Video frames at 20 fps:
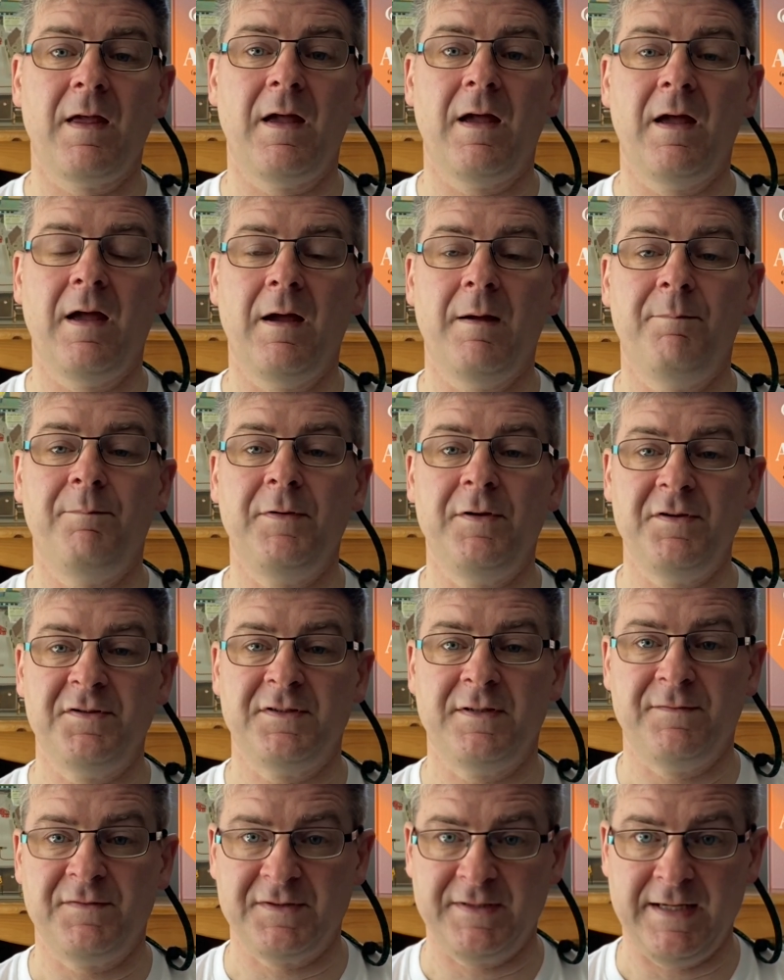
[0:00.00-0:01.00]

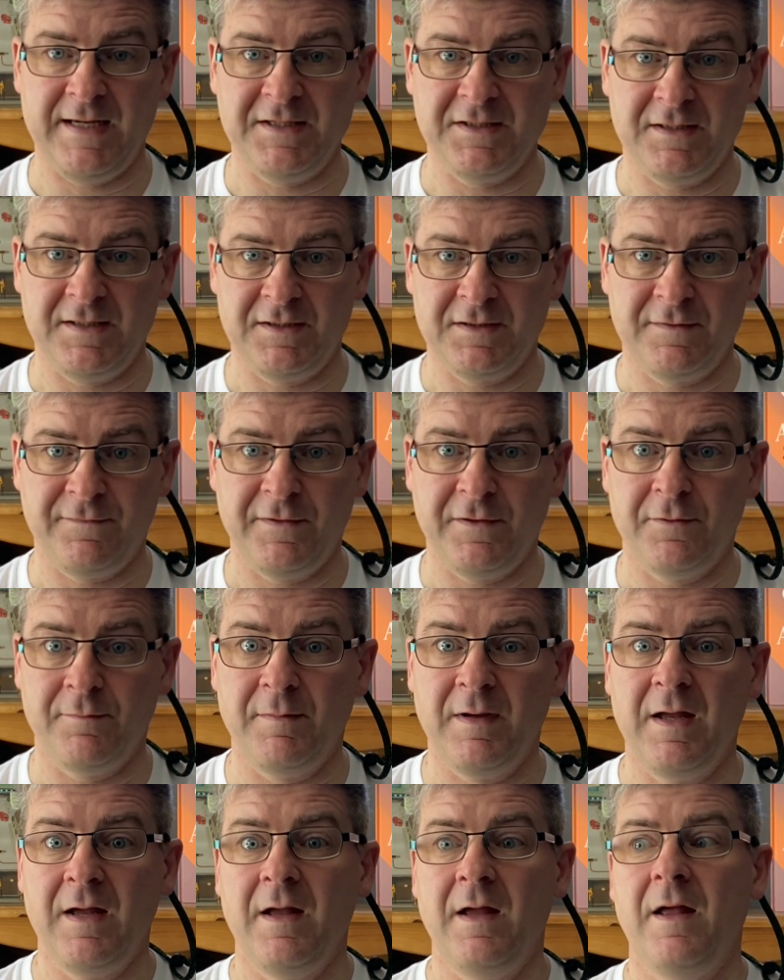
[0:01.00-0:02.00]
abusive scenes in this
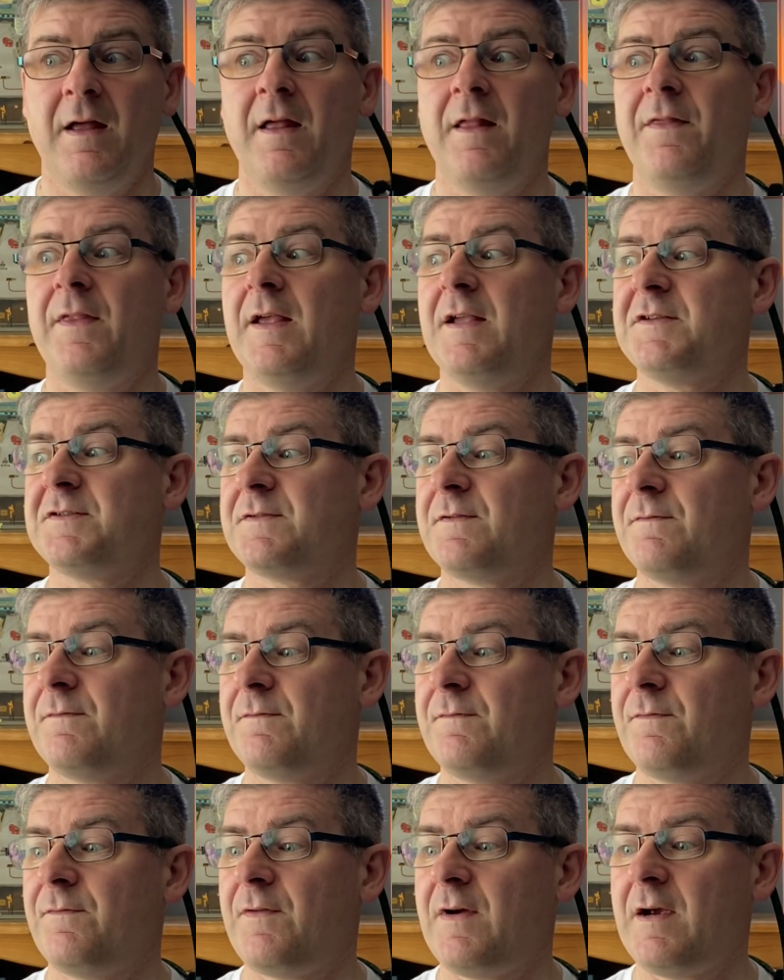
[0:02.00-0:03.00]
film. There's
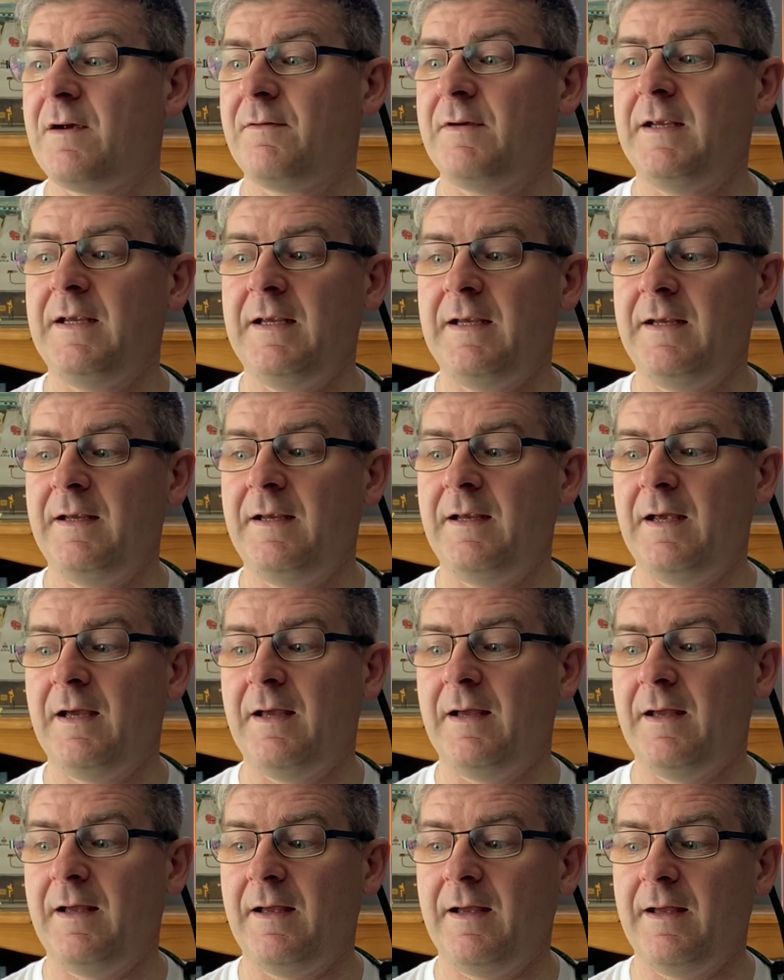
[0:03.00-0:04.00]
some very
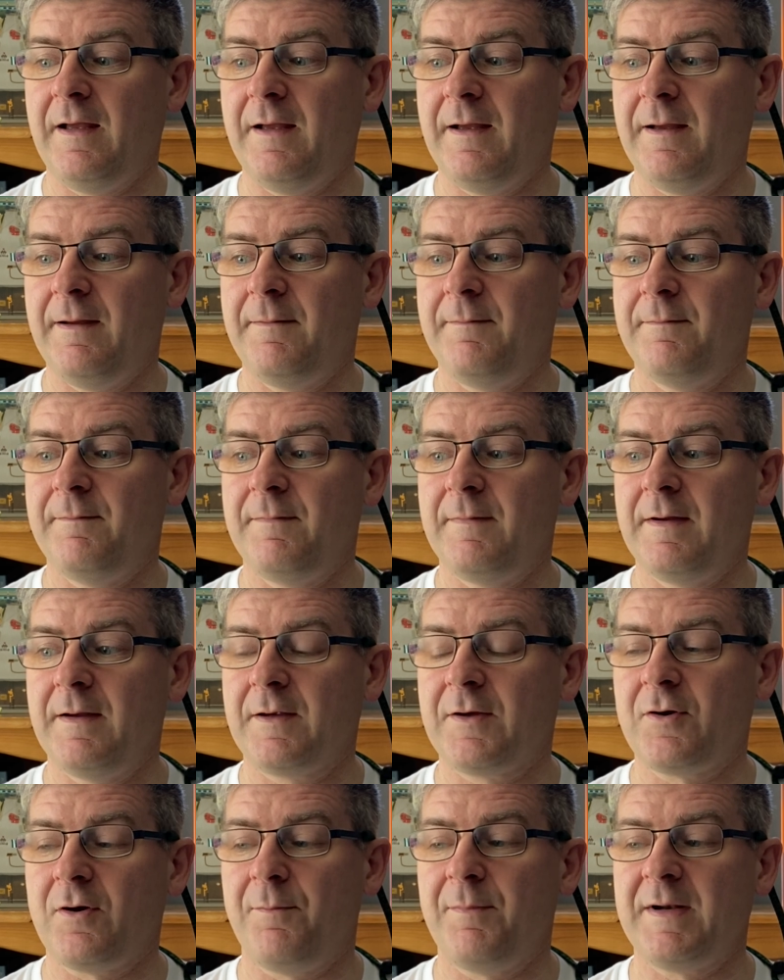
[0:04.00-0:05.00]

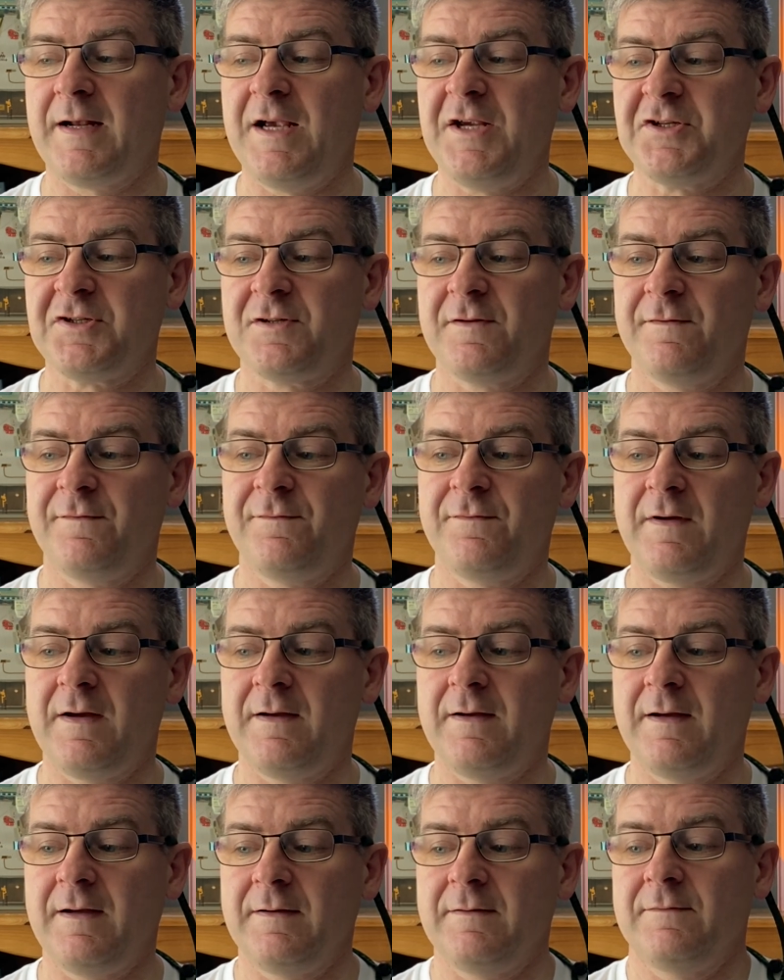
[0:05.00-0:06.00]
combination of
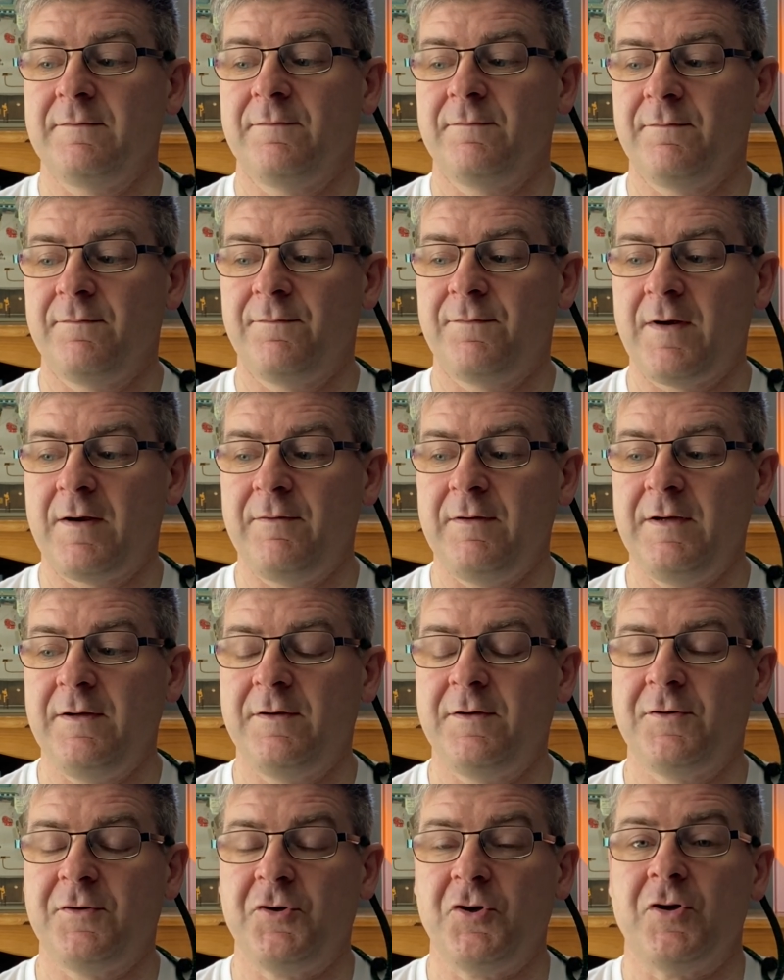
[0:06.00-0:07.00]

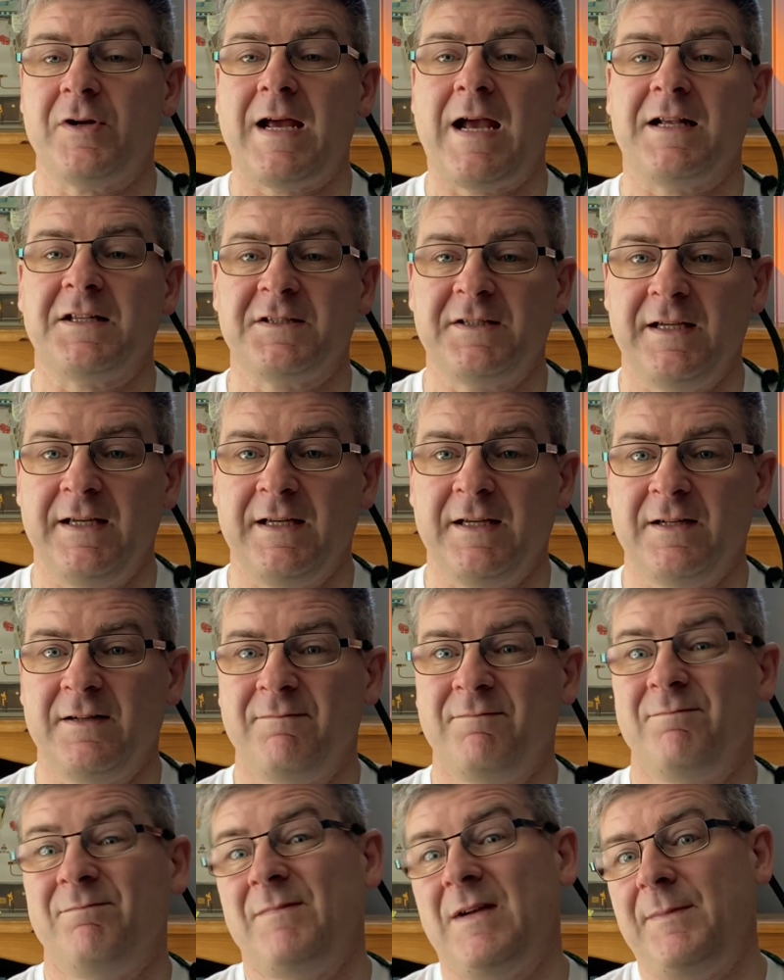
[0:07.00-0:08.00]
very good acting
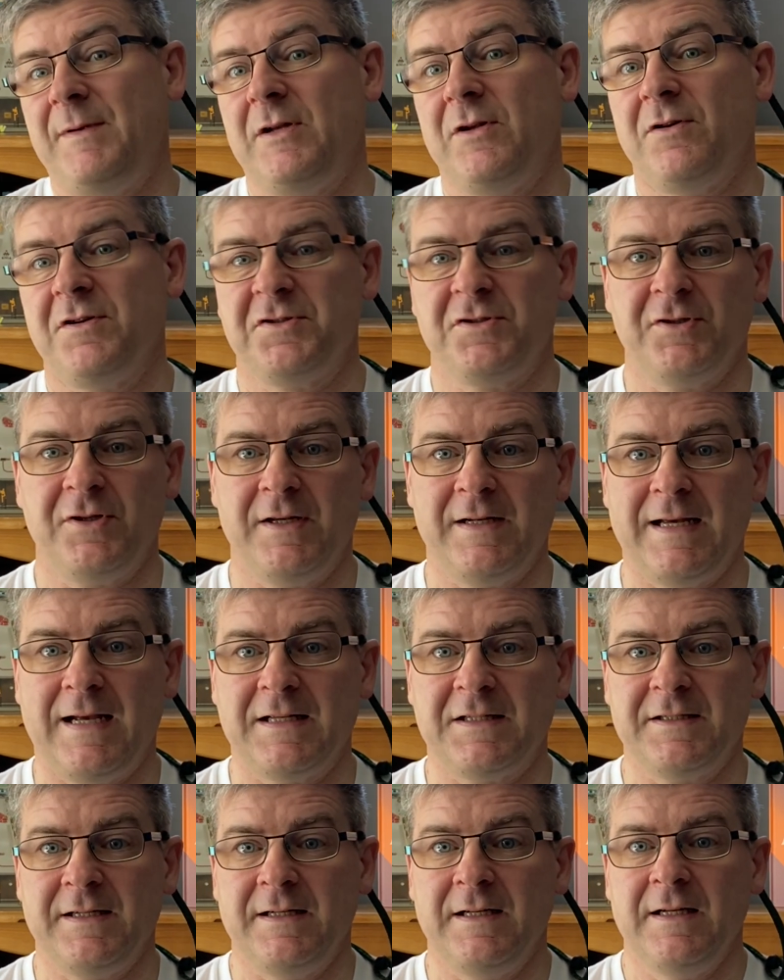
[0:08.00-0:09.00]
and maybe not so good
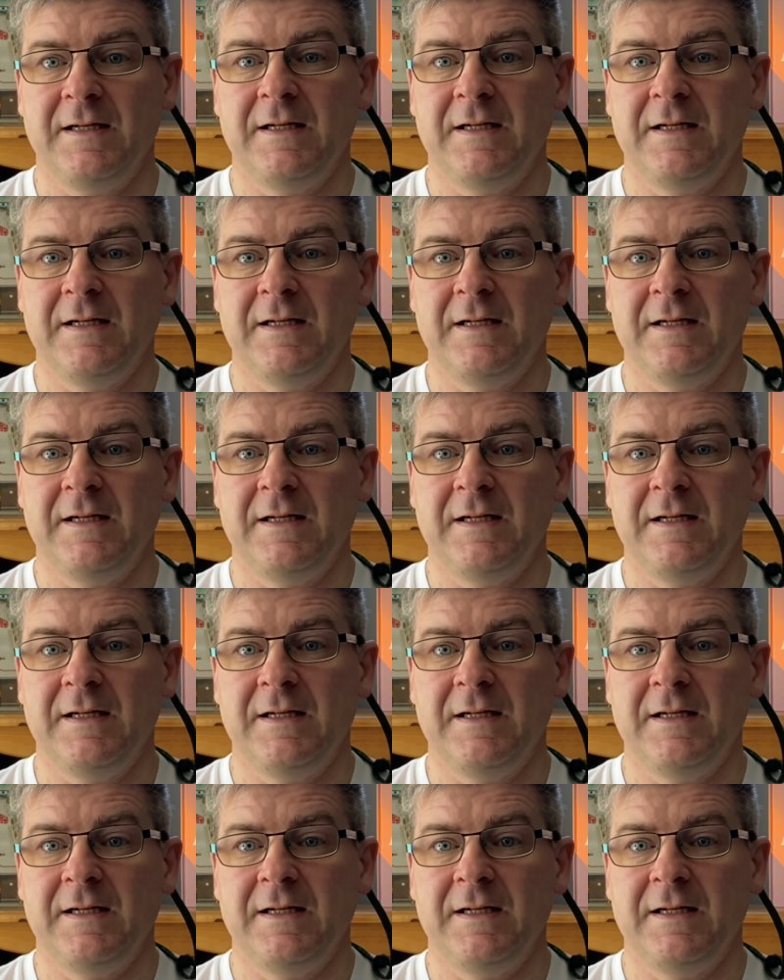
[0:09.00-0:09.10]
acting.